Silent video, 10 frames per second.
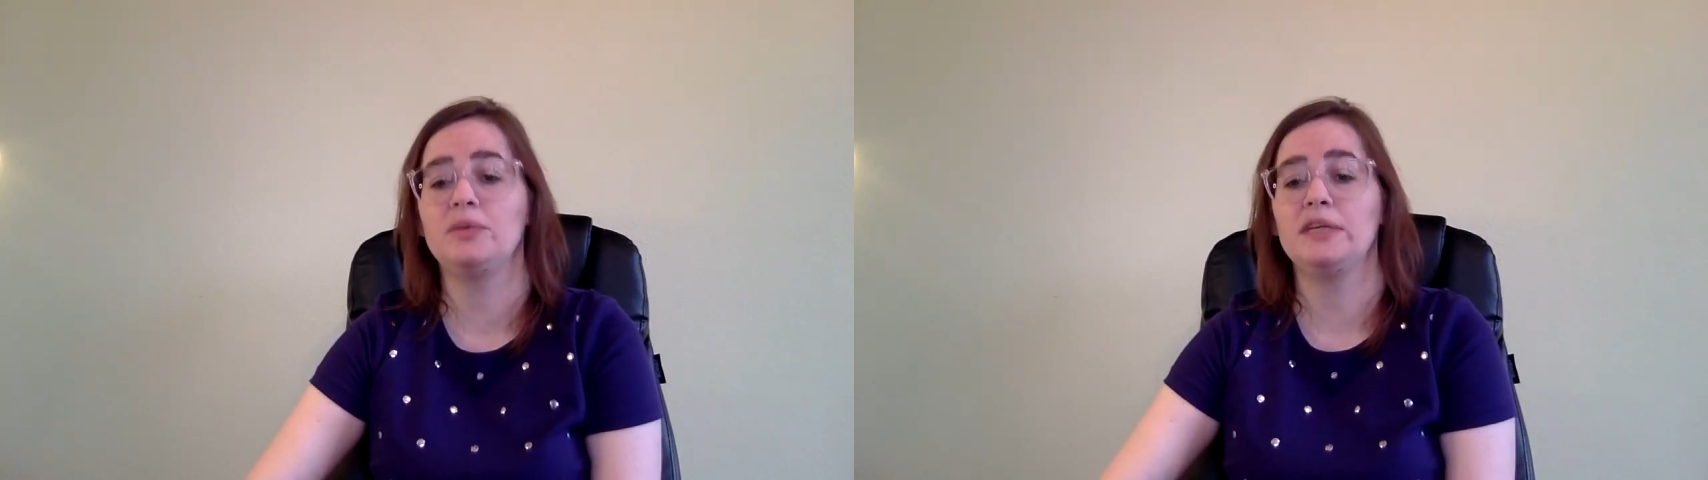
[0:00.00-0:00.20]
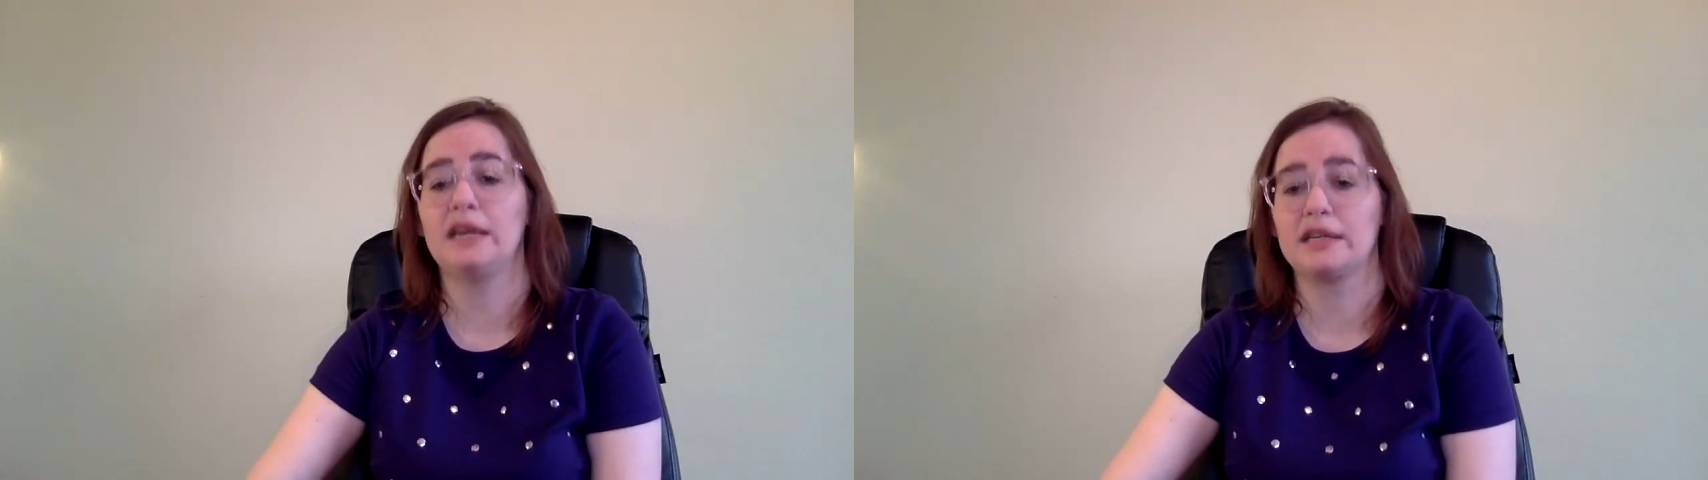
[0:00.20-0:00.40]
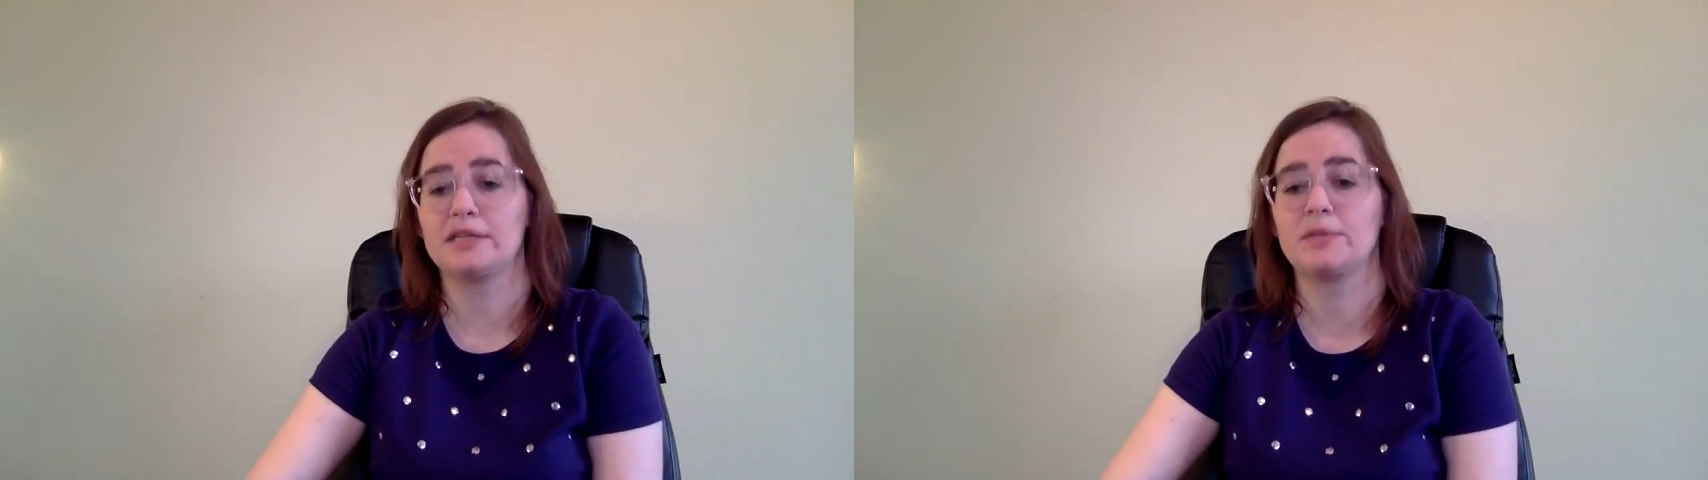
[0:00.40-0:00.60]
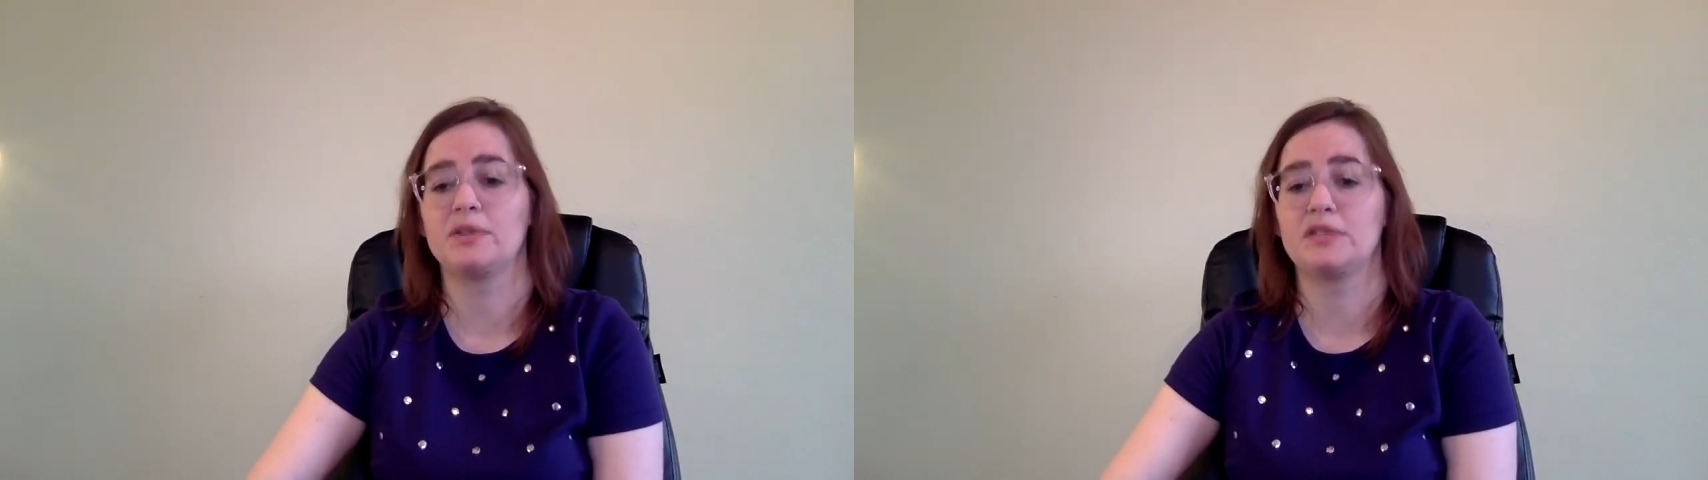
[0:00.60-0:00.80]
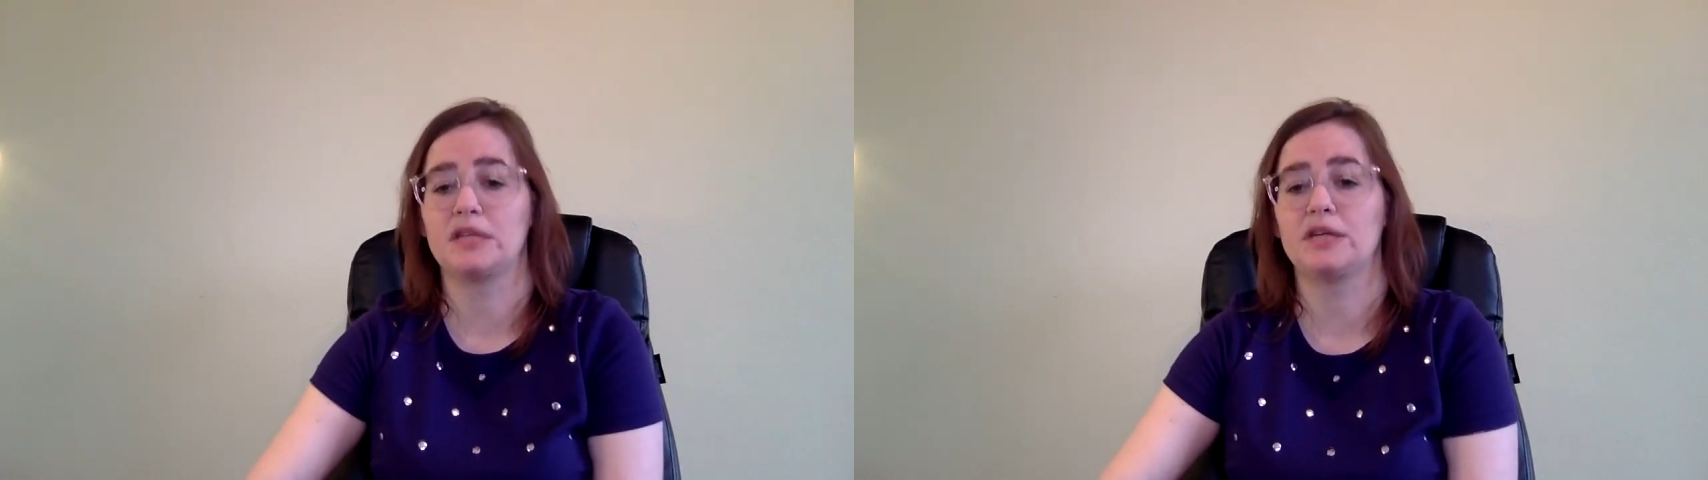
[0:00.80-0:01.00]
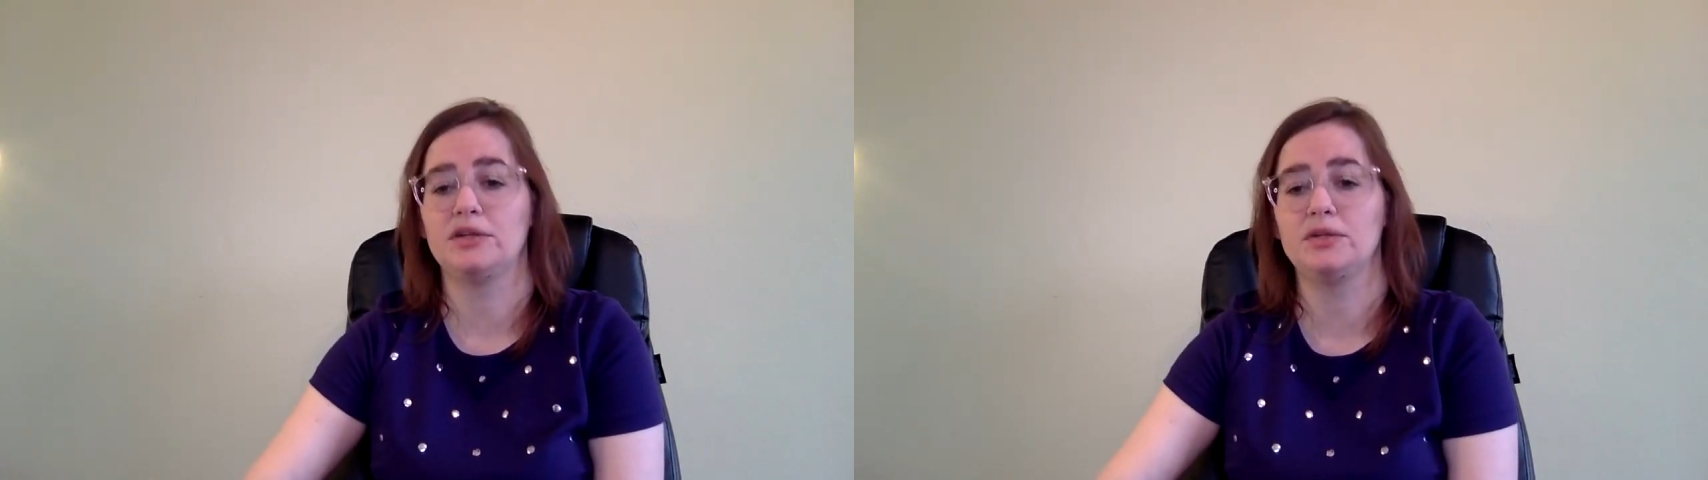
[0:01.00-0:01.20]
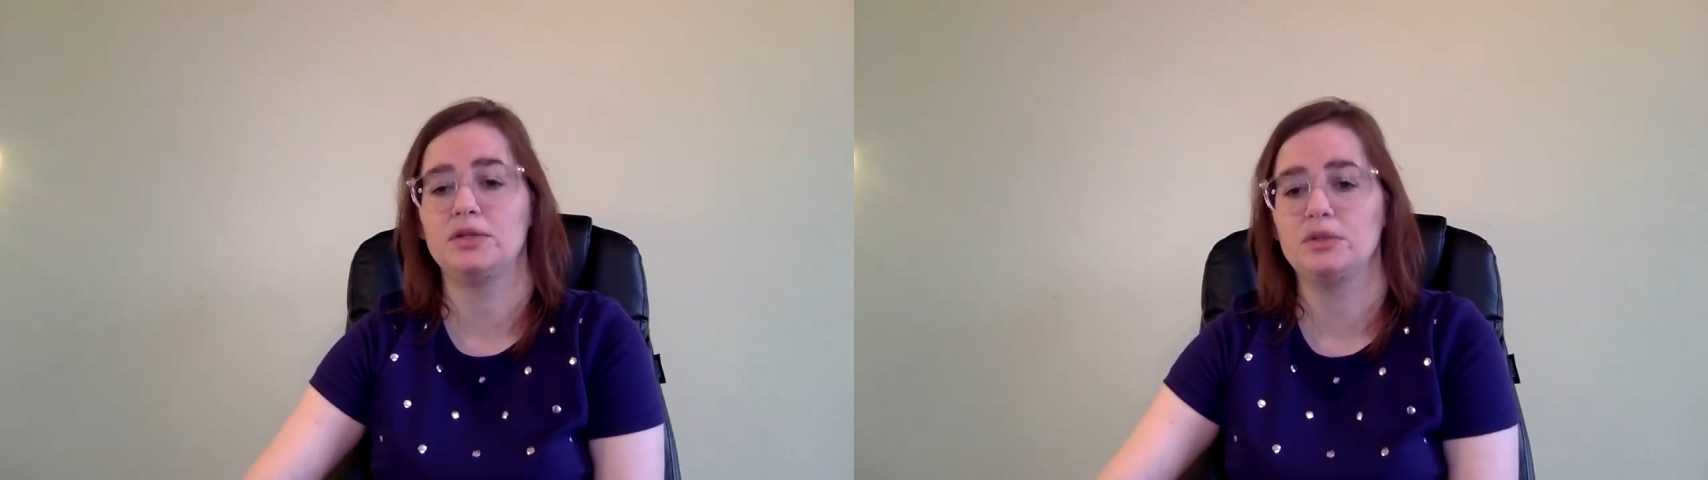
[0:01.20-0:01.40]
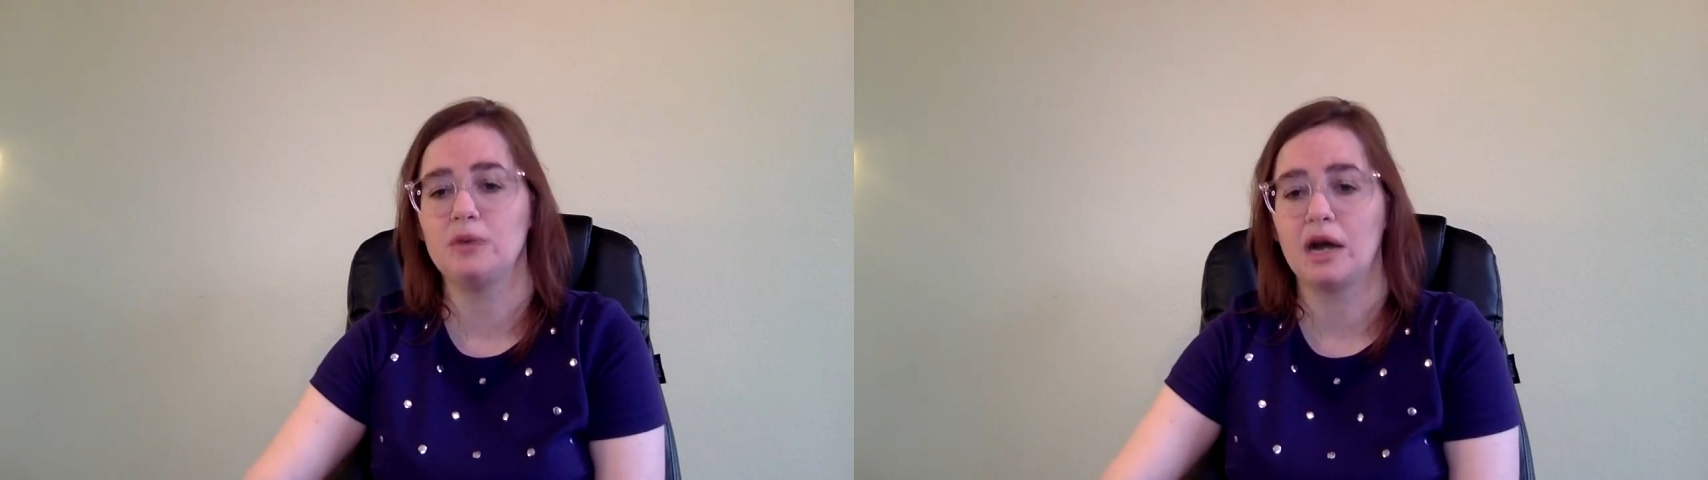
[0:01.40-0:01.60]
the experts that you
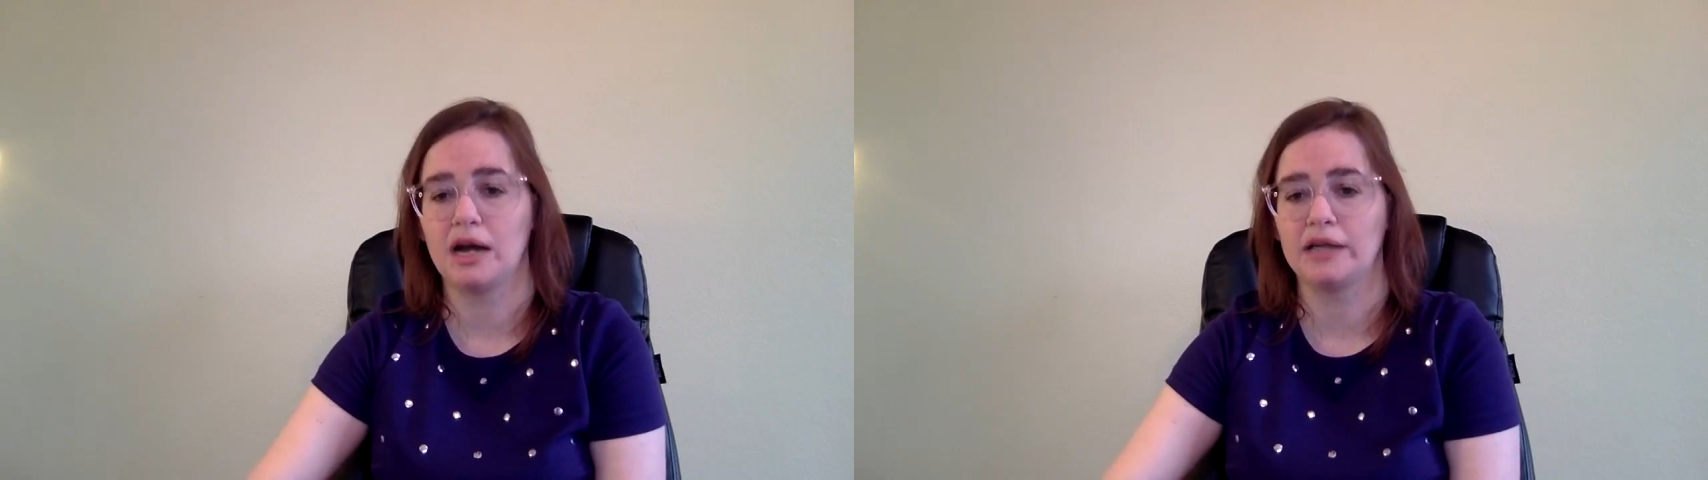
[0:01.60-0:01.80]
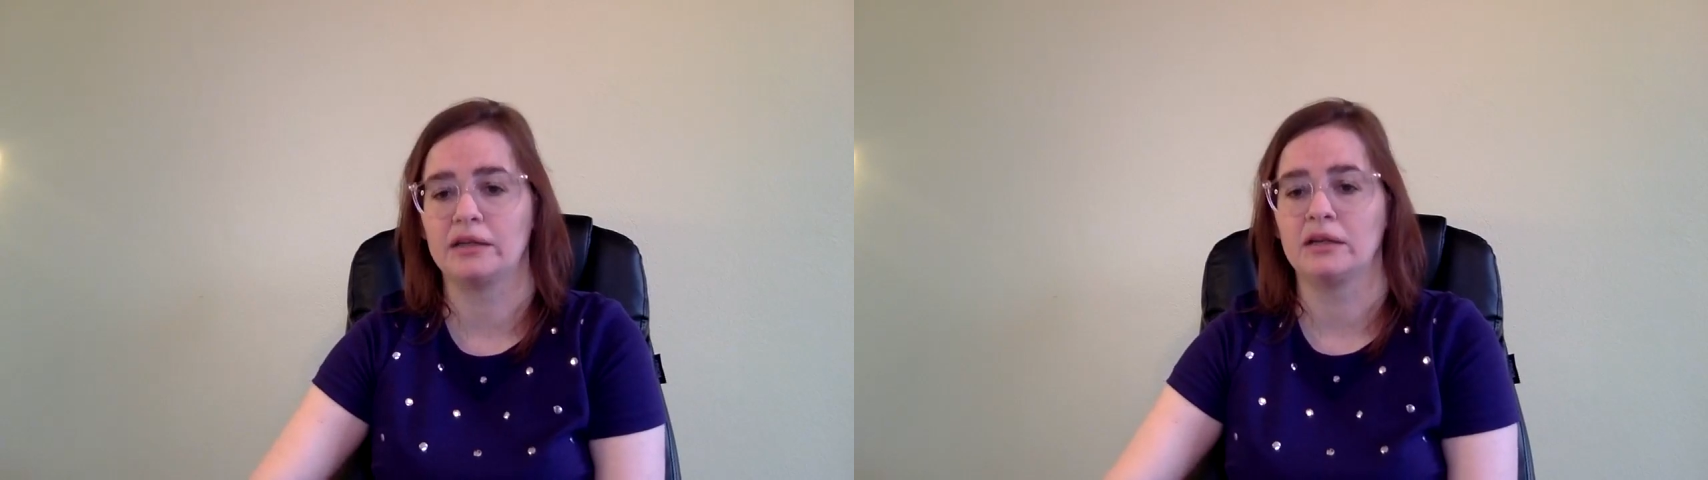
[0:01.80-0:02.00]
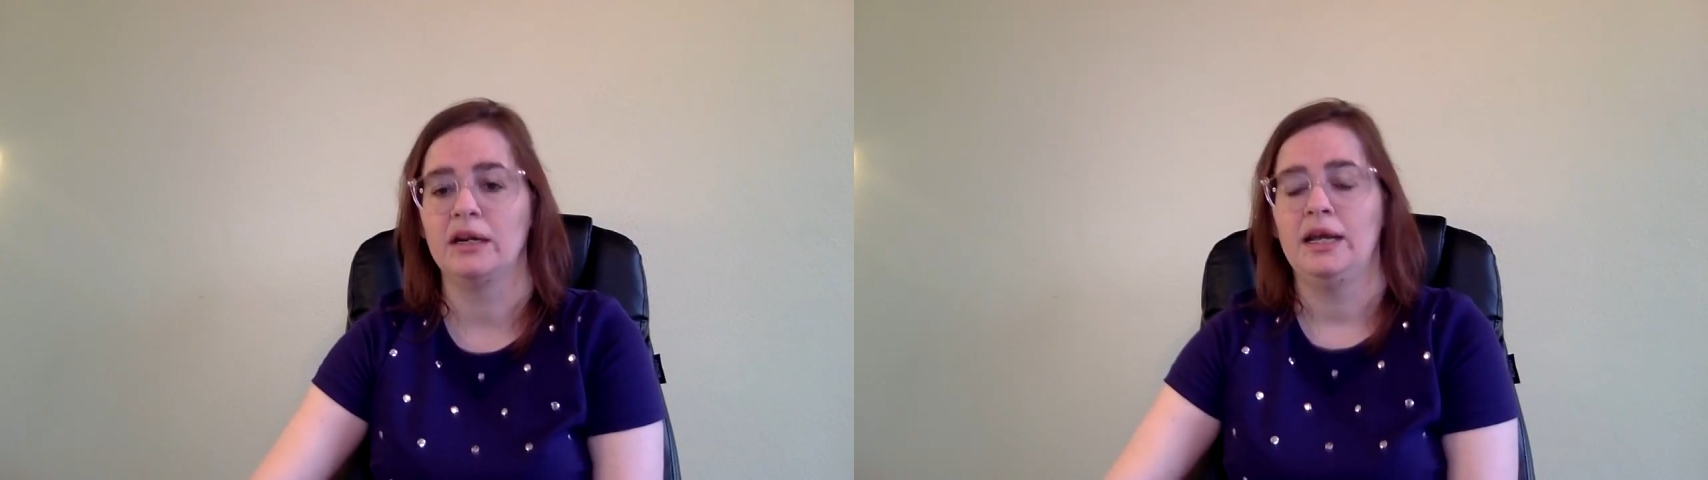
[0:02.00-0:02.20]
do hire.